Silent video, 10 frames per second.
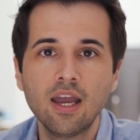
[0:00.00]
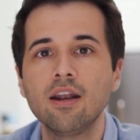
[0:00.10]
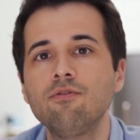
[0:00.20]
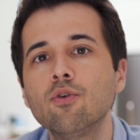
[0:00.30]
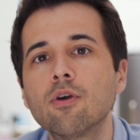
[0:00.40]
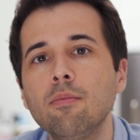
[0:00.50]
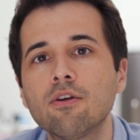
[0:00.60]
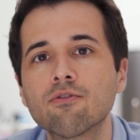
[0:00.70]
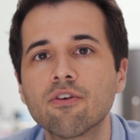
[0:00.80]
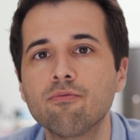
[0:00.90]
And if you can
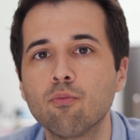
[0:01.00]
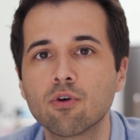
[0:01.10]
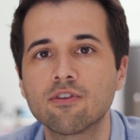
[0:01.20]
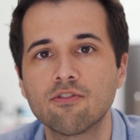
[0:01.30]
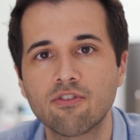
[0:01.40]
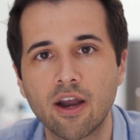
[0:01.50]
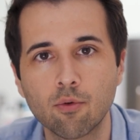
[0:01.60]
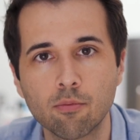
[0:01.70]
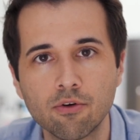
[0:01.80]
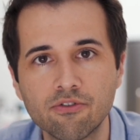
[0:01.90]
make yourself more
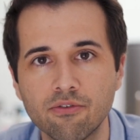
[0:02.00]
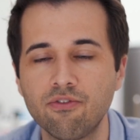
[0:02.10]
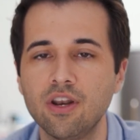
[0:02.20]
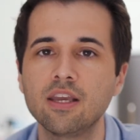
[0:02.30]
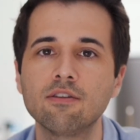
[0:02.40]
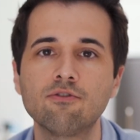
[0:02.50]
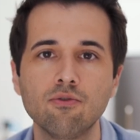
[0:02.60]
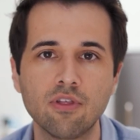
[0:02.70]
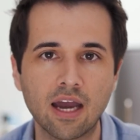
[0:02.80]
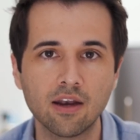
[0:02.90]
desirable to fitting
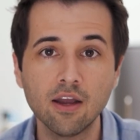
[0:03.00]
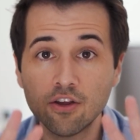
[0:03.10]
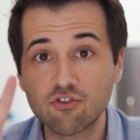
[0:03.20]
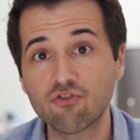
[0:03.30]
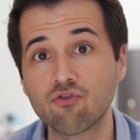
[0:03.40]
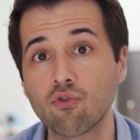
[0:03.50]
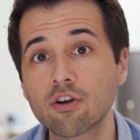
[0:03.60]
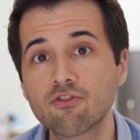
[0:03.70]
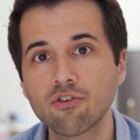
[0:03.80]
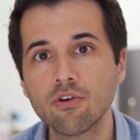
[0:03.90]
into that
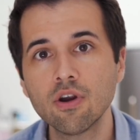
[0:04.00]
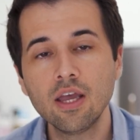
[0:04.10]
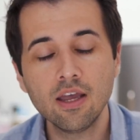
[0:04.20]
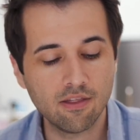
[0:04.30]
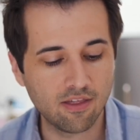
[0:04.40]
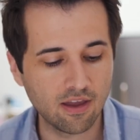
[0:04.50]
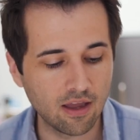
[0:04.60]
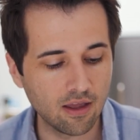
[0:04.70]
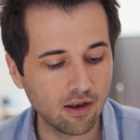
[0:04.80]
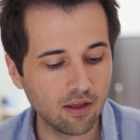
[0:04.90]
structure,
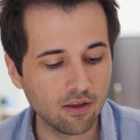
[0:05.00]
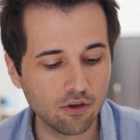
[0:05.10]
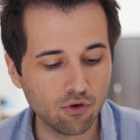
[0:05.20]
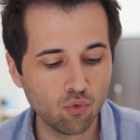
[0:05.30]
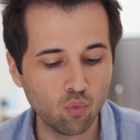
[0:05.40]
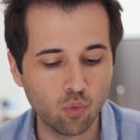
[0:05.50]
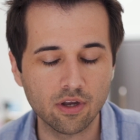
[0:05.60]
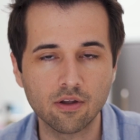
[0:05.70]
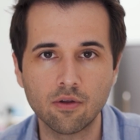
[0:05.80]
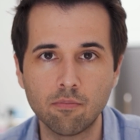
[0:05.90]
then you
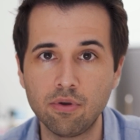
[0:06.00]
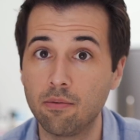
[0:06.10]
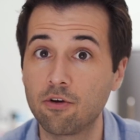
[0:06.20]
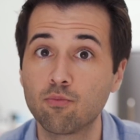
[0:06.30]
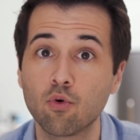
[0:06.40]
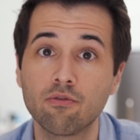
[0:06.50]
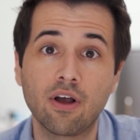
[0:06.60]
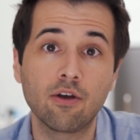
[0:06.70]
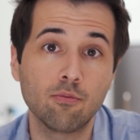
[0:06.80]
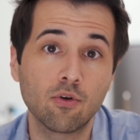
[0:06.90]
will be a much more
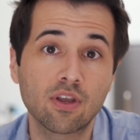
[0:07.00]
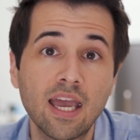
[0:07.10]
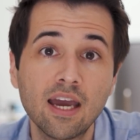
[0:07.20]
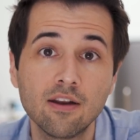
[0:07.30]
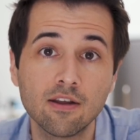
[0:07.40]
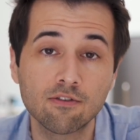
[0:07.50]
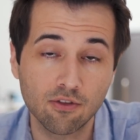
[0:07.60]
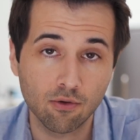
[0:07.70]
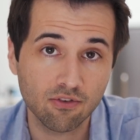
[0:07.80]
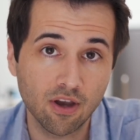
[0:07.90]
valuable candidate
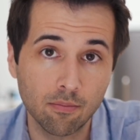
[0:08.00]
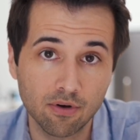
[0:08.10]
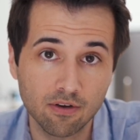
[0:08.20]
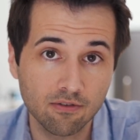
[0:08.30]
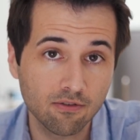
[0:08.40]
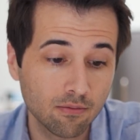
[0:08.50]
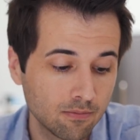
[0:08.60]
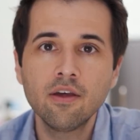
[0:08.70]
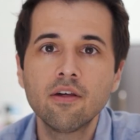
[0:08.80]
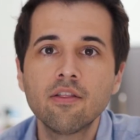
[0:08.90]
to those companies.
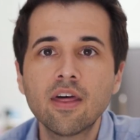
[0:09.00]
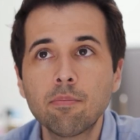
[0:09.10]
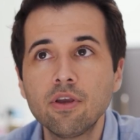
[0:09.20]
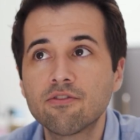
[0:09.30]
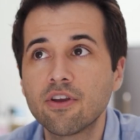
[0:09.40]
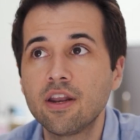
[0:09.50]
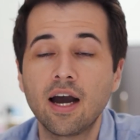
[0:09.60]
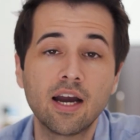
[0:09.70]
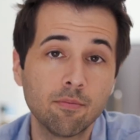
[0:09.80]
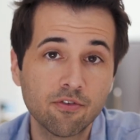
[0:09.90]
That being
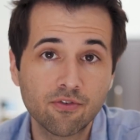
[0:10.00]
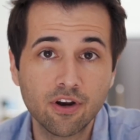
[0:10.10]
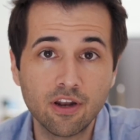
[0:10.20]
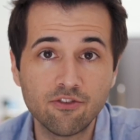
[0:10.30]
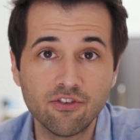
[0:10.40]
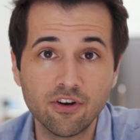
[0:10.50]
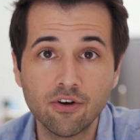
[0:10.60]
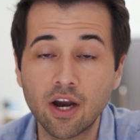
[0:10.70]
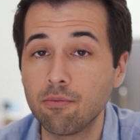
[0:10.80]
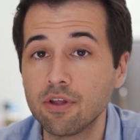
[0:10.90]
said, I am a front end engineer. I